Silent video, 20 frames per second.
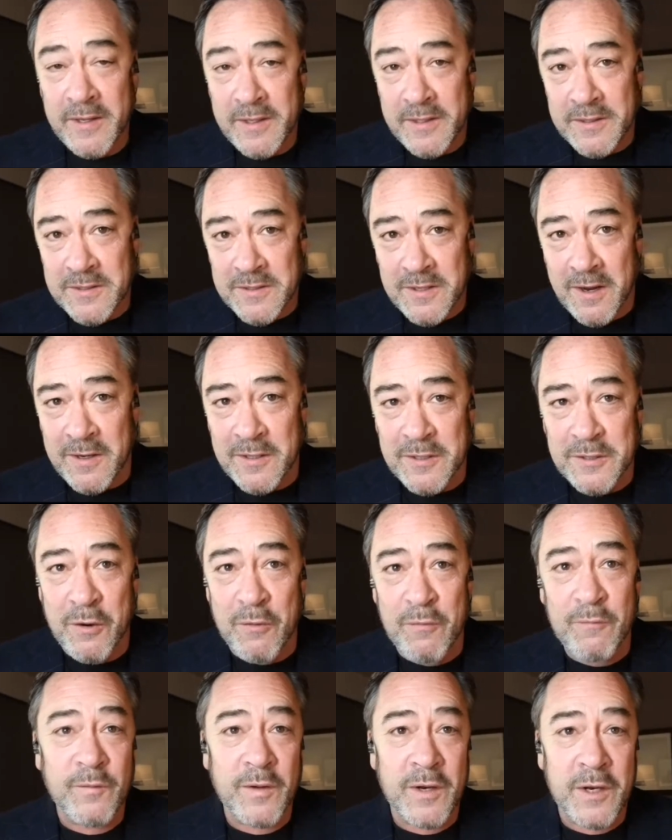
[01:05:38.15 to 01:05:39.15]
He's done his
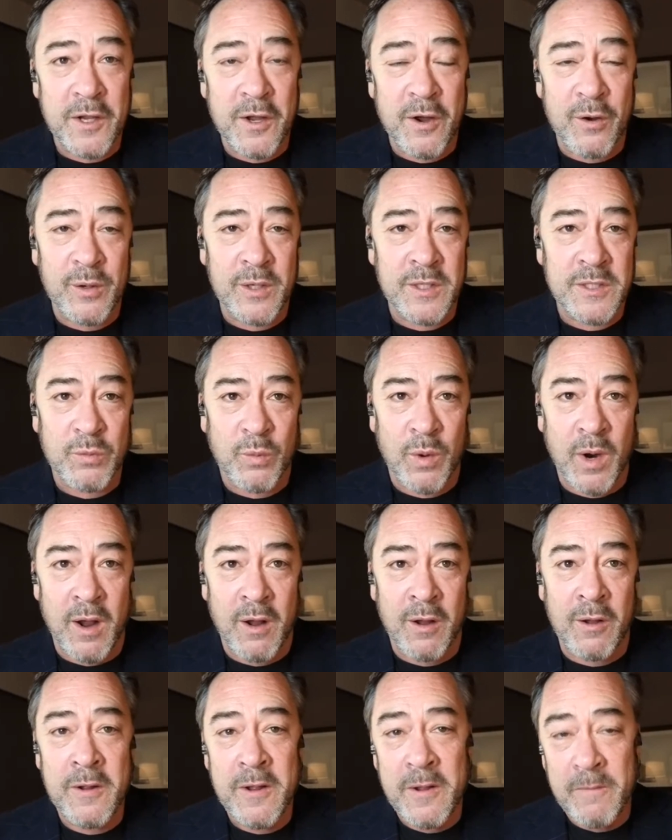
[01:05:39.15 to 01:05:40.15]
own video as
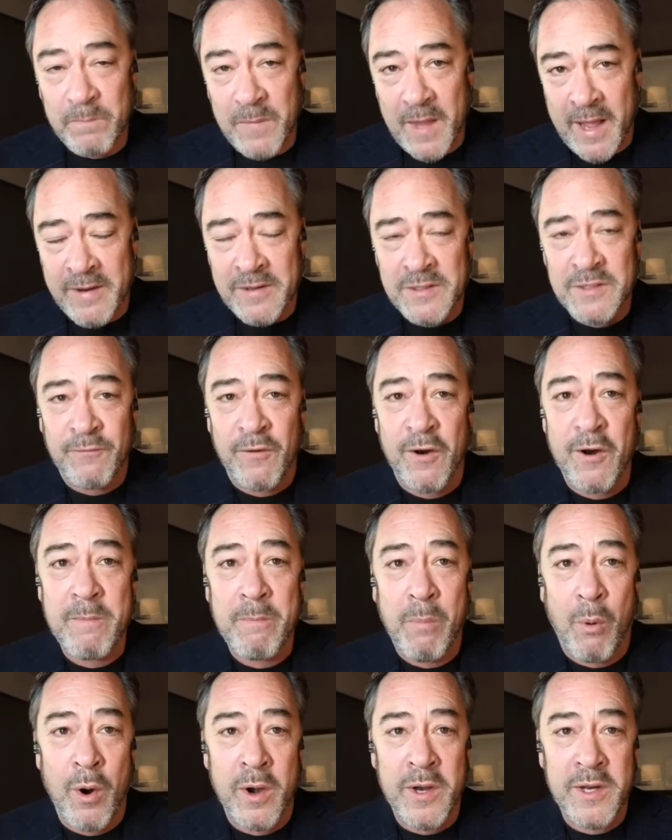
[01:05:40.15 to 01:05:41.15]
well, and it's very
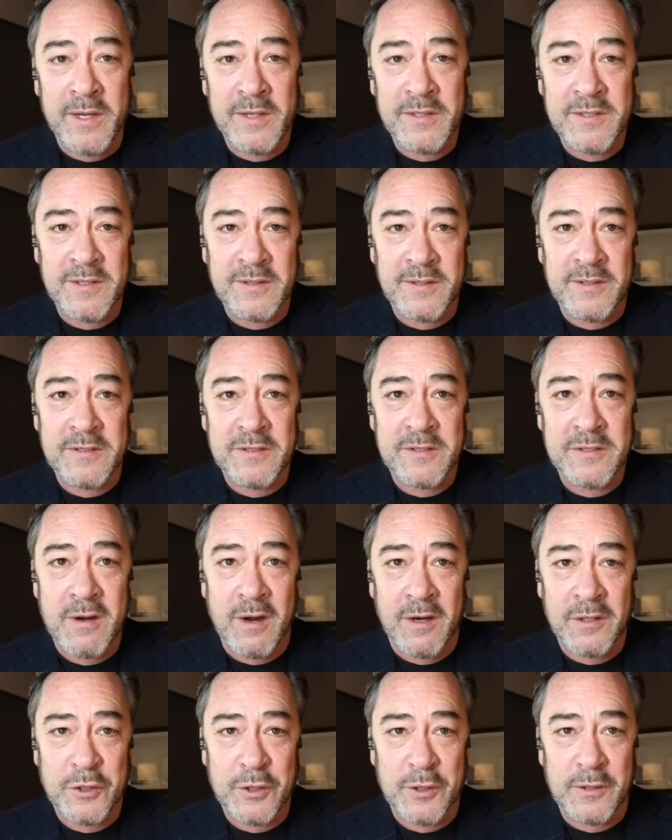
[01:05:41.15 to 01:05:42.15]
poignant to the
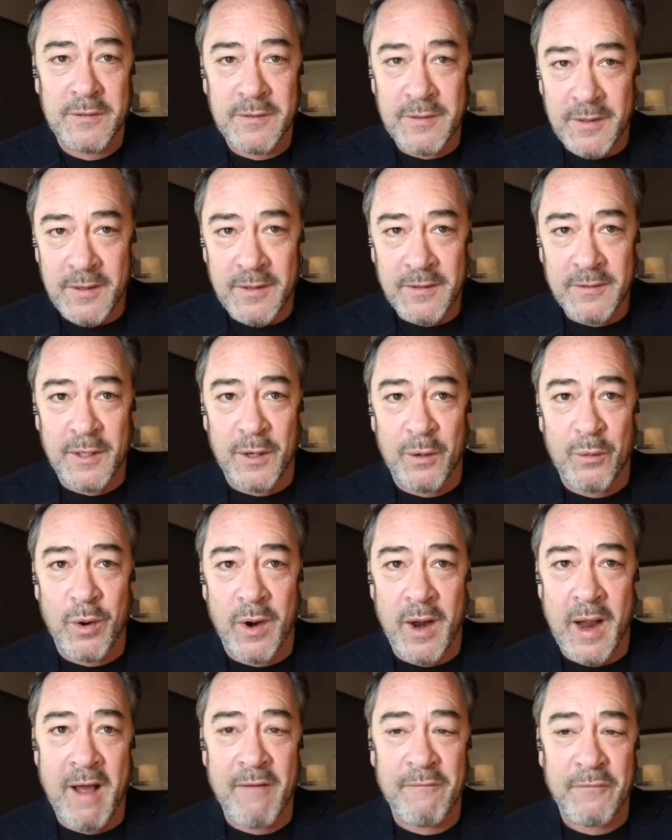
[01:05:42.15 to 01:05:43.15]
discussion that we're
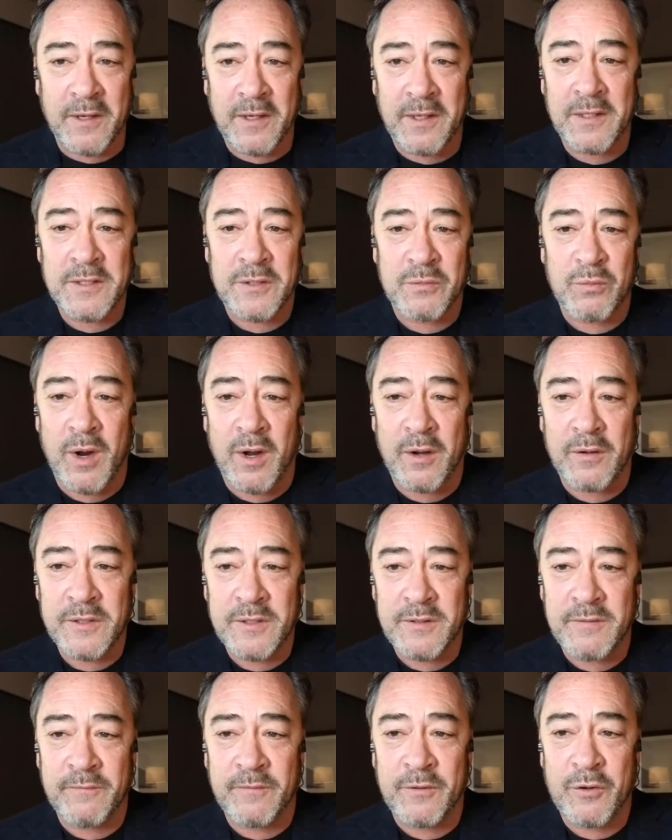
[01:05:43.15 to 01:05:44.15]
having as well.
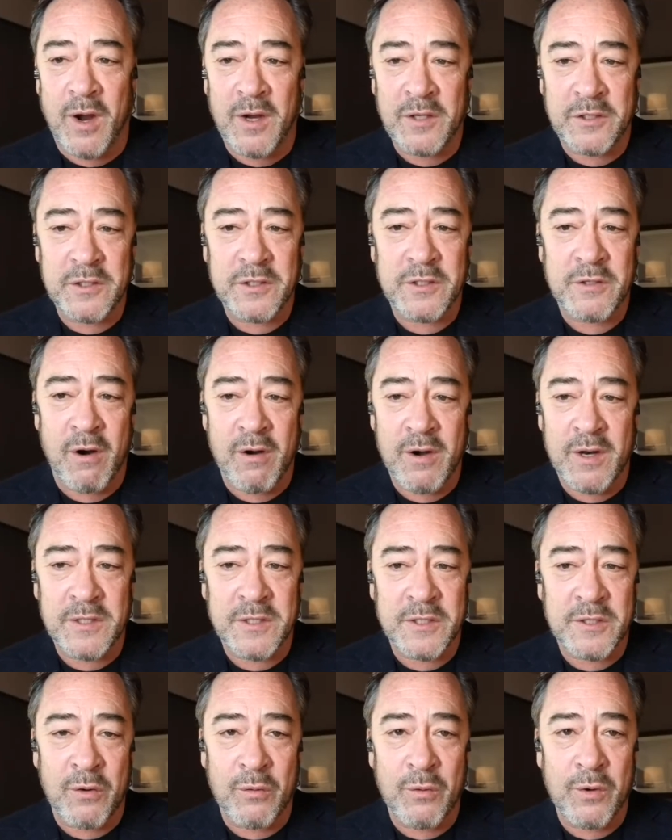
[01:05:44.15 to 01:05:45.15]
He's a conscious
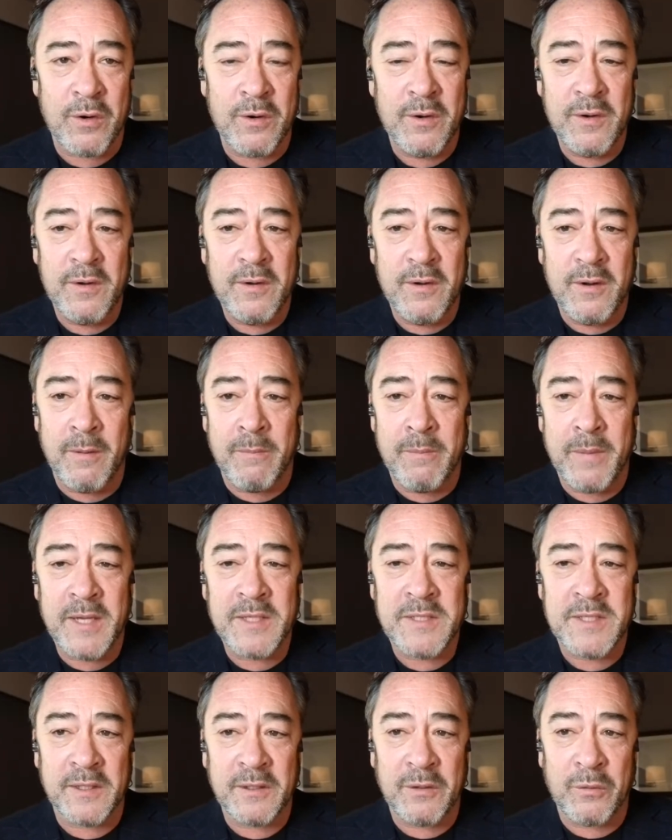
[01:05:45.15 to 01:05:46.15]
artist, so we're
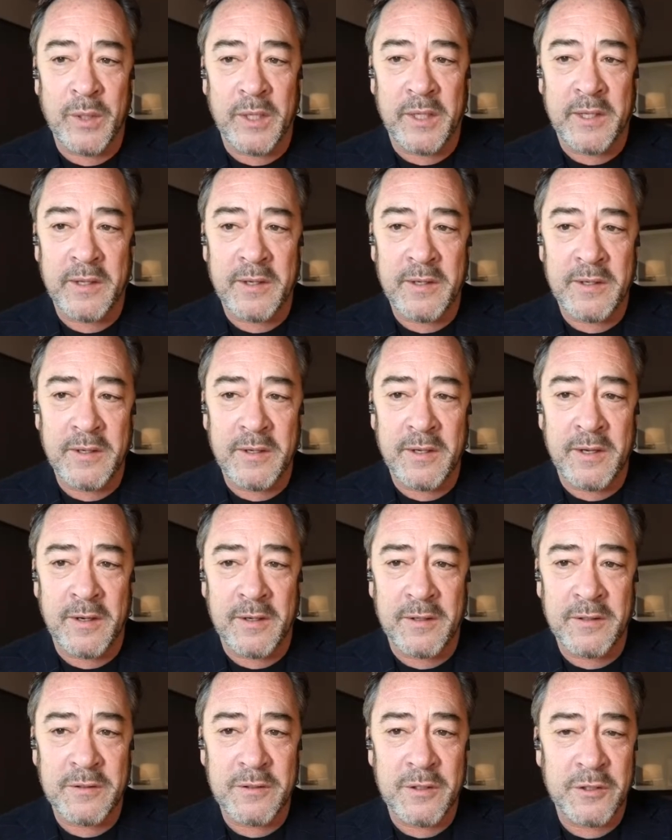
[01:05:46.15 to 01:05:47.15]
amazing that we can
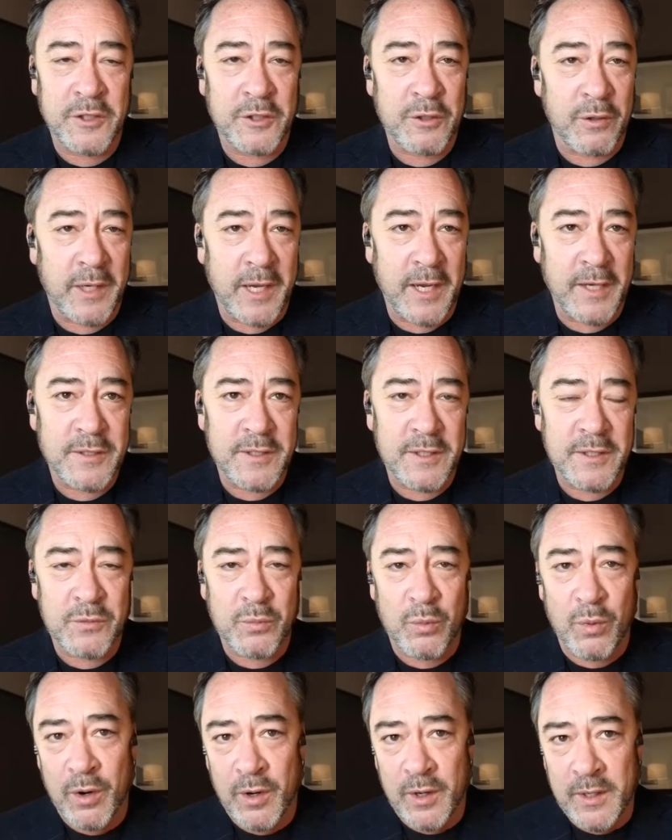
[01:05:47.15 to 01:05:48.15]
showcase his
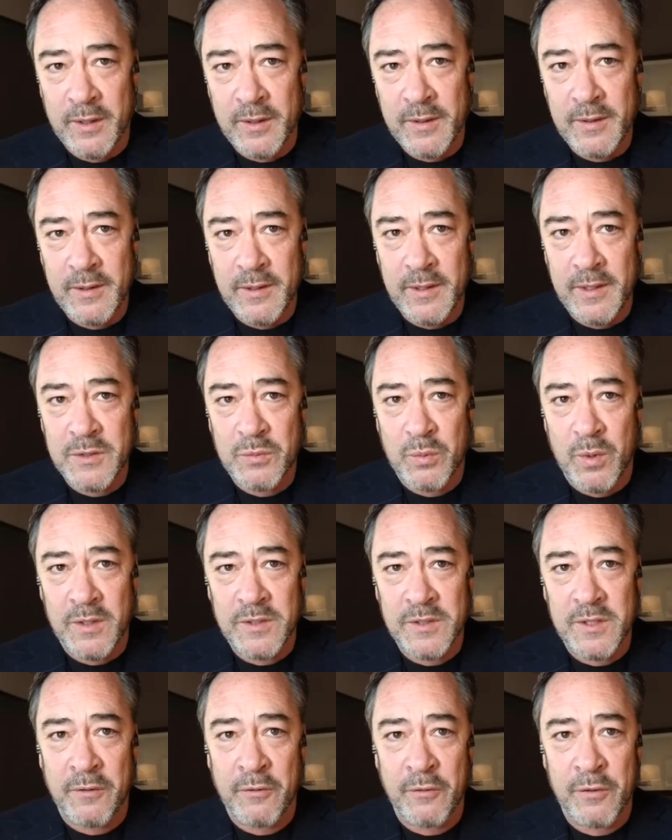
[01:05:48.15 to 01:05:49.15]
work as well
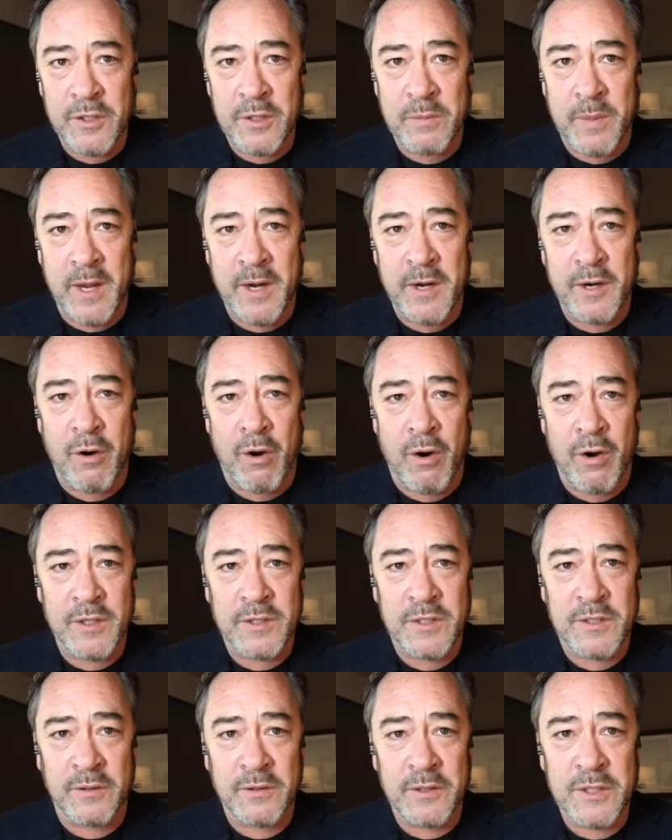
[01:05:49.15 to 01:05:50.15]
as other independent
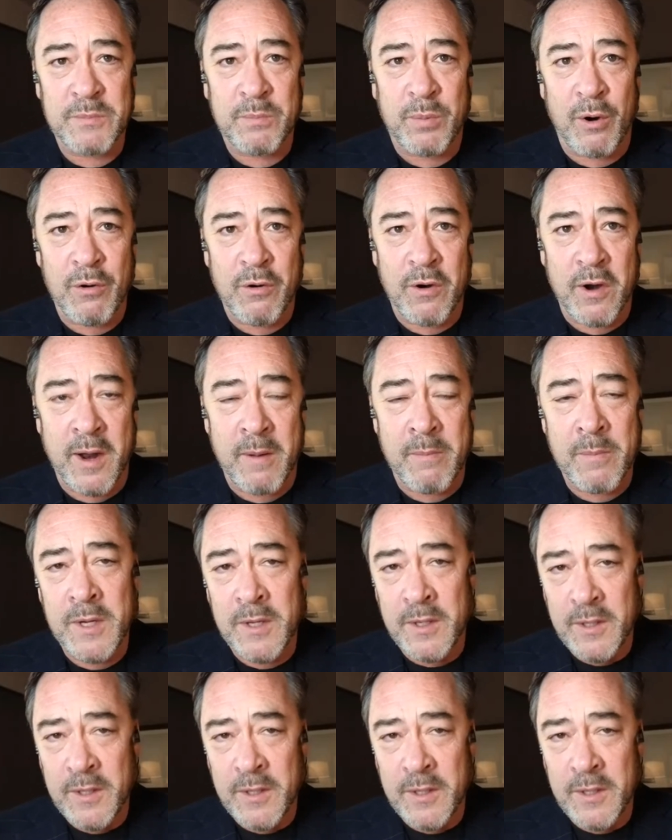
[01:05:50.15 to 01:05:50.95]
artists on this program.